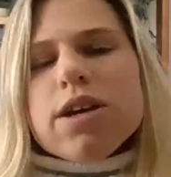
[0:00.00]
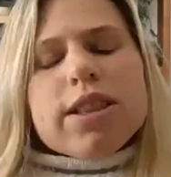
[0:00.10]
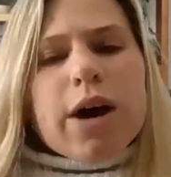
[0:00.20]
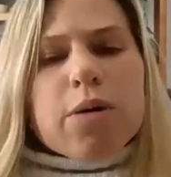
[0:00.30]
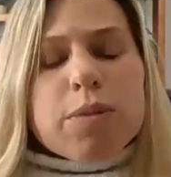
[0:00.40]

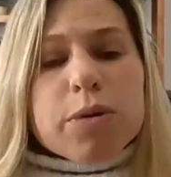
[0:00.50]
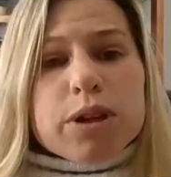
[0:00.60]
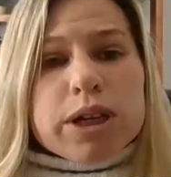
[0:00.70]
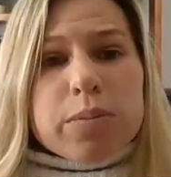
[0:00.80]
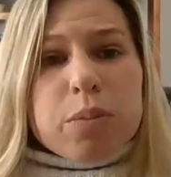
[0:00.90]
That would be
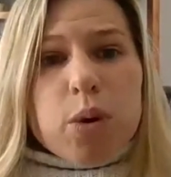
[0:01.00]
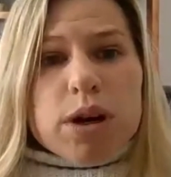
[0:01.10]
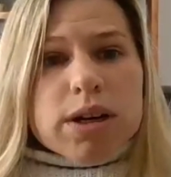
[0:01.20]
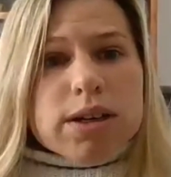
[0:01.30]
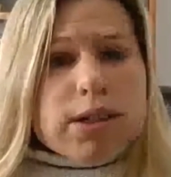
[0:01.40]
really
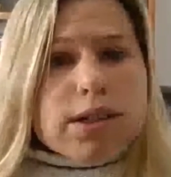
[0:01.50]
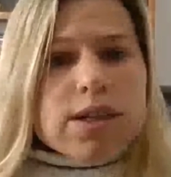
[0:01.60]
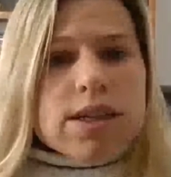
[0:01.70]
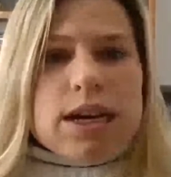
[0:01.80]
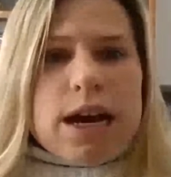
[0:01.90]
important.
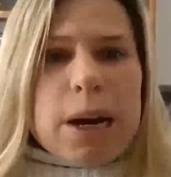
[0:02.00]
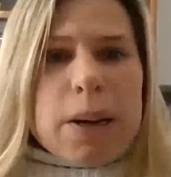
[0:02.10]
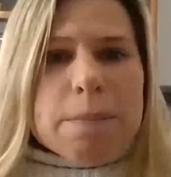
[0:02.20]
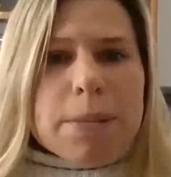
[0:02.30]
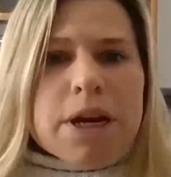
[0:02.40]

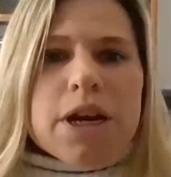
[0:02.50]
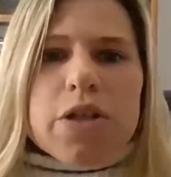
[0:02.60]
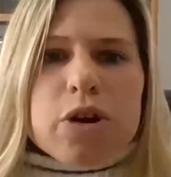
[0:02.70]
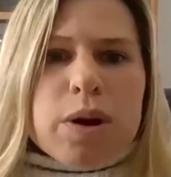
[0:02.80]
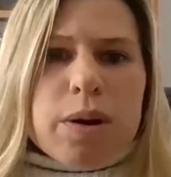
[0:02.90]

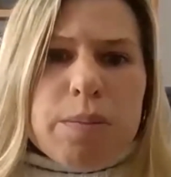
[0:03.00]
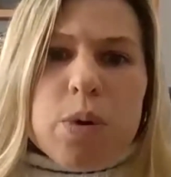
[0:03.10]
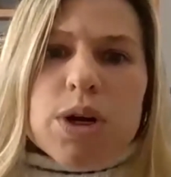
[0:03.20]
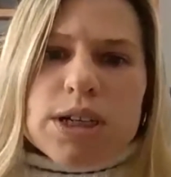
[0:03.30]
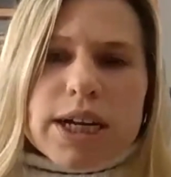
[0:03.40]
Another
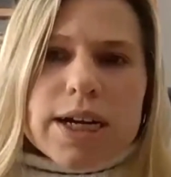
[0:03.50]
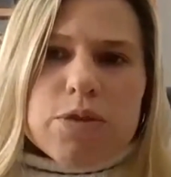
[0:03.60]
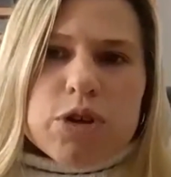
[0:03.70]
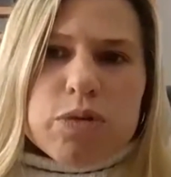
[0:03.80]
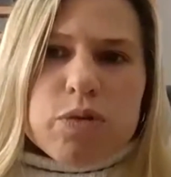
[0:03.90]
important time
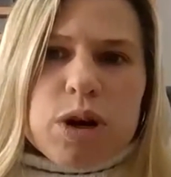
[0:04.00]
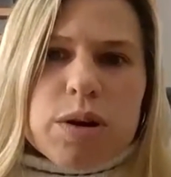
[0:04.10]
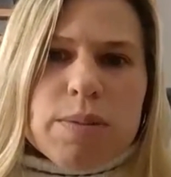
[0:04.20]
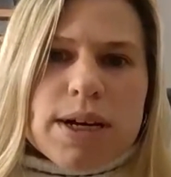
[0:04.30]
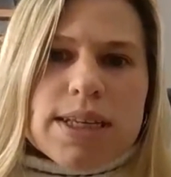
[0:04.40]
to
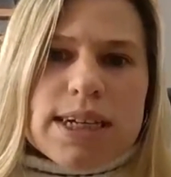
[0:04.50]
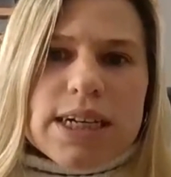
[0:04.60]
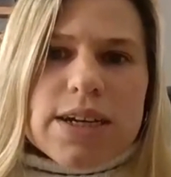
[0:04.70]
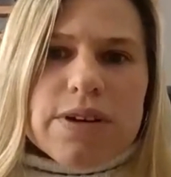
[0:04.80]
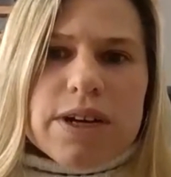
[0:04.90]
form a
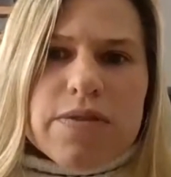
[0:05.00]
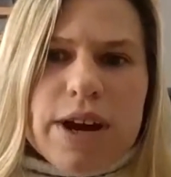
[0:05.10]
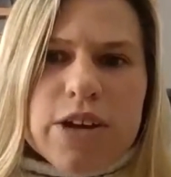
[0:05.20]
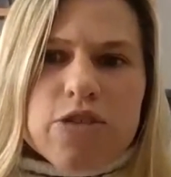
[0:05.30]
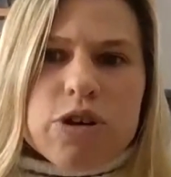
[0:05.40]
scientific
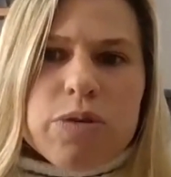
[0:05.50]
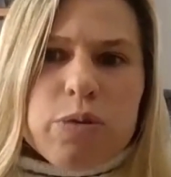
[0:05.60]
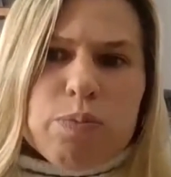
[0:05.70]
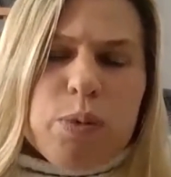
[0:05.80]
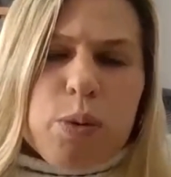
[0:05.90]
advisory
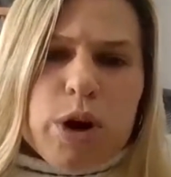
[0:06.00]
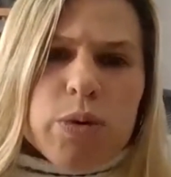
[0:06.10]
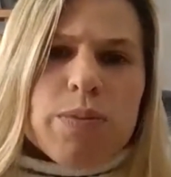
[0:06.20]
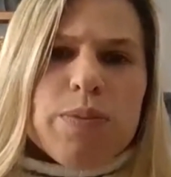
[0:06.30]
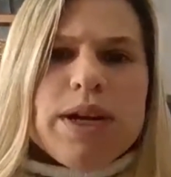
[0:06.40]
board
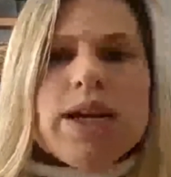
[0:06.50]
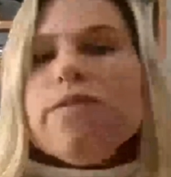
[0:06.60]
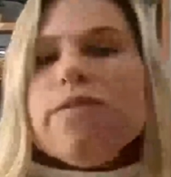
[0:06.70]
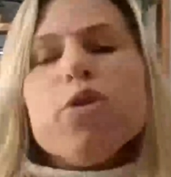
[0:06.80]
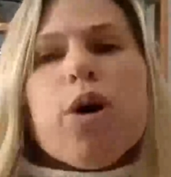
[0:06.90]
would be
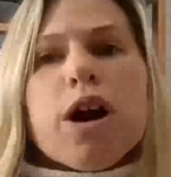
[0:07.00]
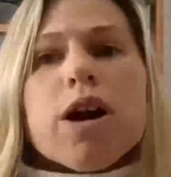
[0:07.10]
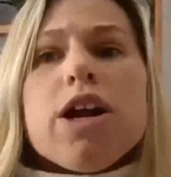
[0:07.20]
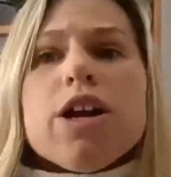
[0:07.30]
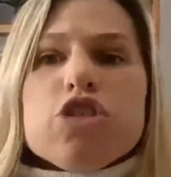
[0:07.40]
if you
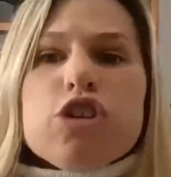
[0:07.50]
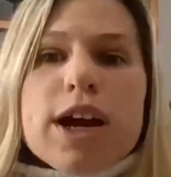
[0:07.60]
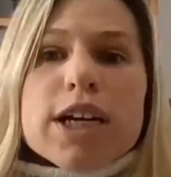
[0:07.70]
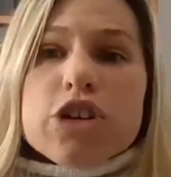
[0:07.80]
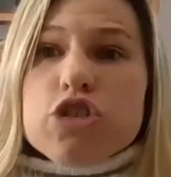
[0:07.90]
are
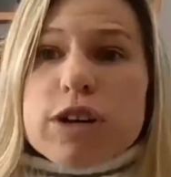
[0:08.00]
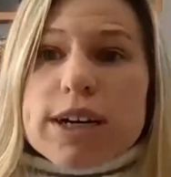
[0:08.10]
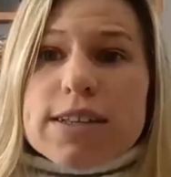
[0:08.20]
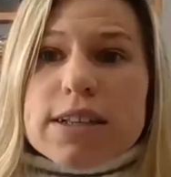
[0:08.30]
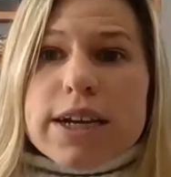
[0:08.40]
trying to
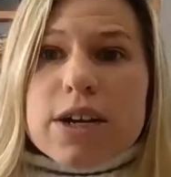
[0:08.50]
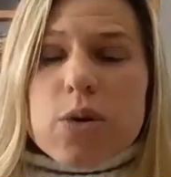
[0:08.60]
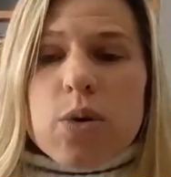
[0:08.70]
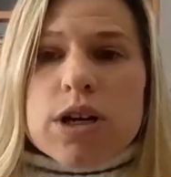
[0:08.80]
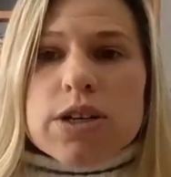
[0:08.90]
translate
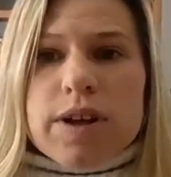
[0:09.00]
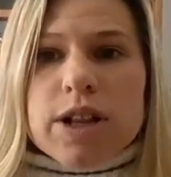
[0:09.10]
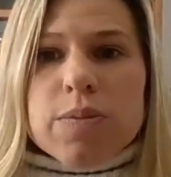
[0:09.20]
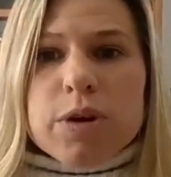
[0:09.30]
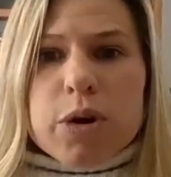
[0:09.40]
or
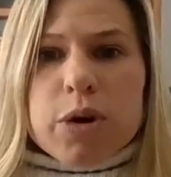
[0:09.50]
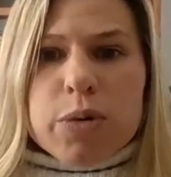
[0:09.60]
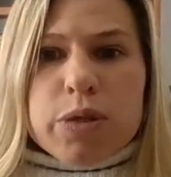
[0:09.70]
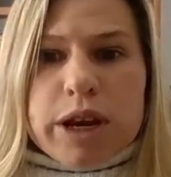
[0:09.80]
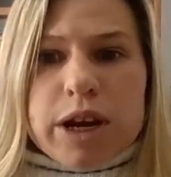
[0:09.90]
develop your
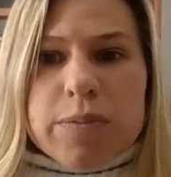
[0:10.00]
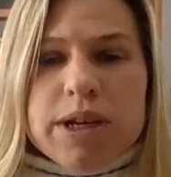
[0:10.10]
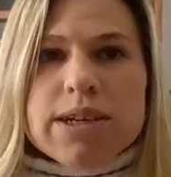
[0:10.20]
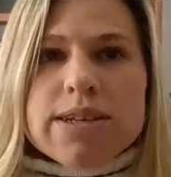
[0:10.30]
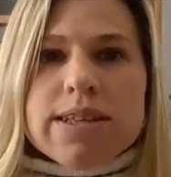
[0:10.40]
own
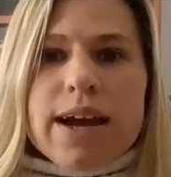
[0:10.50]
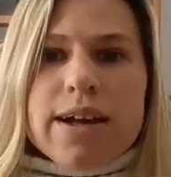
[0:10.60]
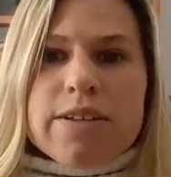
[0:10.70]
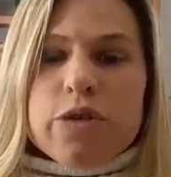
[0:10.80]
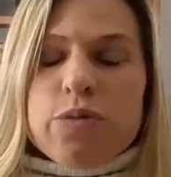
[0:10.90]
therapies
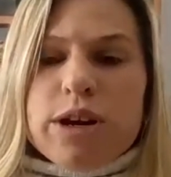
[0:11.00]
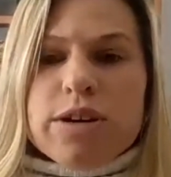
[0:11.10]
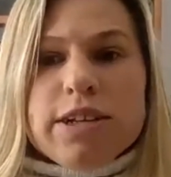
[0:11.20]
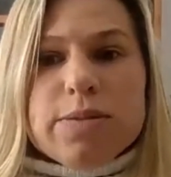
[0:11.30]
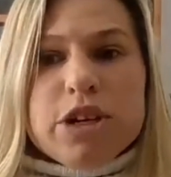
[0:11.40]
as a rare
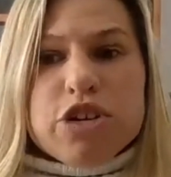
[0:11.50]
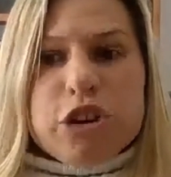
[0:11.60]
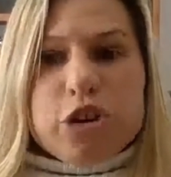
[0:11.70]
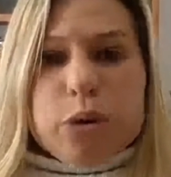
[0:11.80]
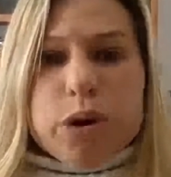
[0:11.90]
disease
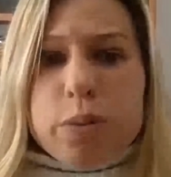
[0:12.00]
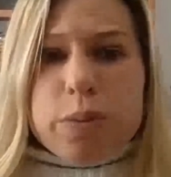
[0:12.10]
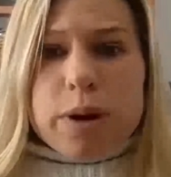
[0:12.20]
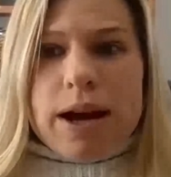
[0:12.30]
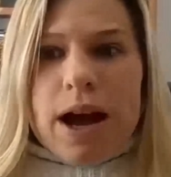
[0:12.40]
patient group.